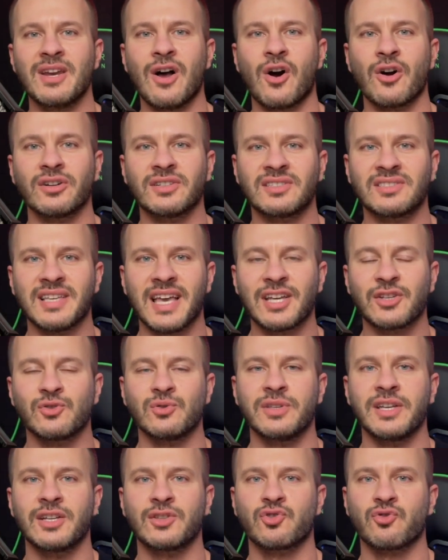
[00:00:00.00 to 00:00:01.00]
are
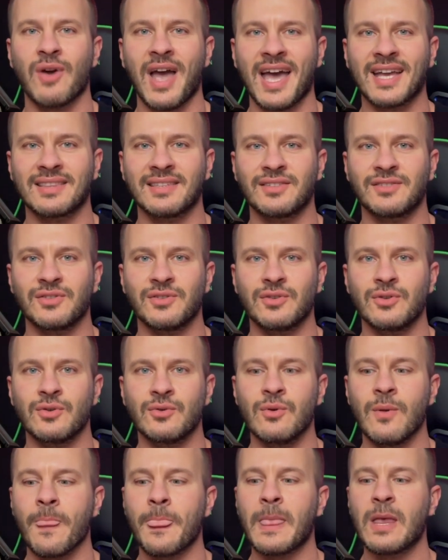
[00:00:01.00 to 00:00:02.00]
sexually attracted to you.
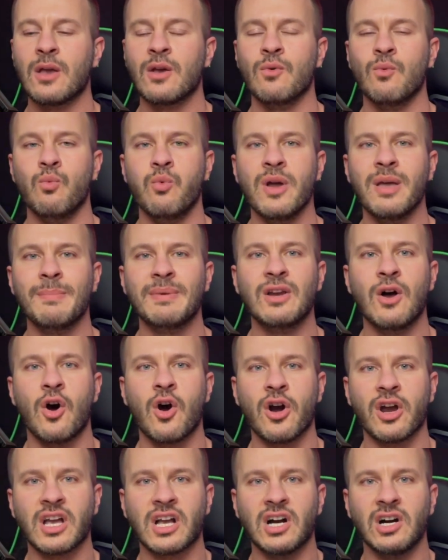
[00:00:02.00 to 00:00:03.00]
Women
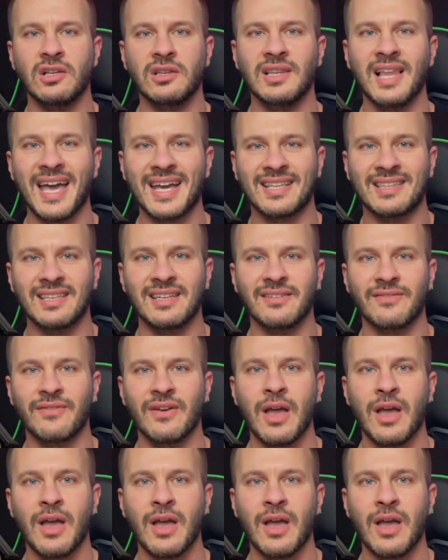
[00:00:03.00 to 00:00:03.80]
are collective